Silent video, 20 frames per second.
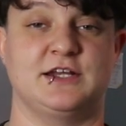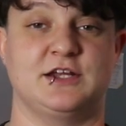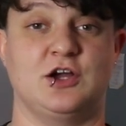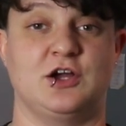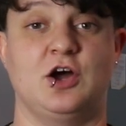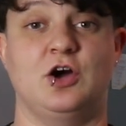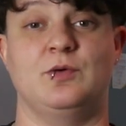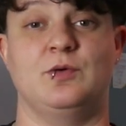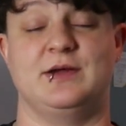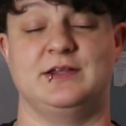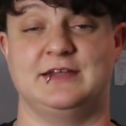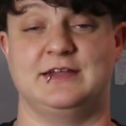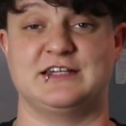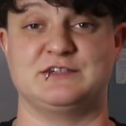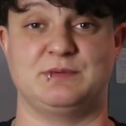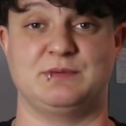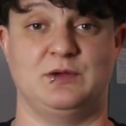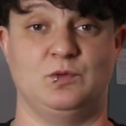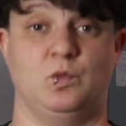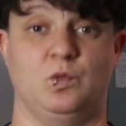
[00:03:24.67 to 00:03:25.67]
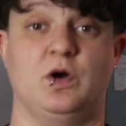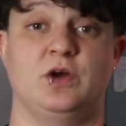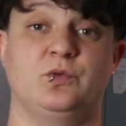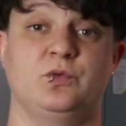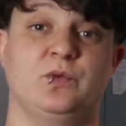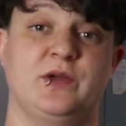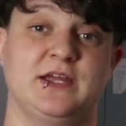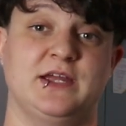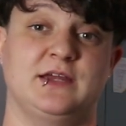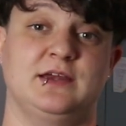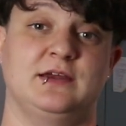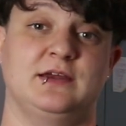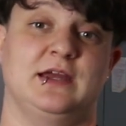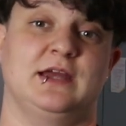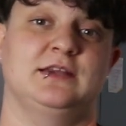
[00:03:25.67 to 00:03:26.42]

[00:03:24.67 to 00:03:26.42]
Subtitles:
to go, and that's been 1 week.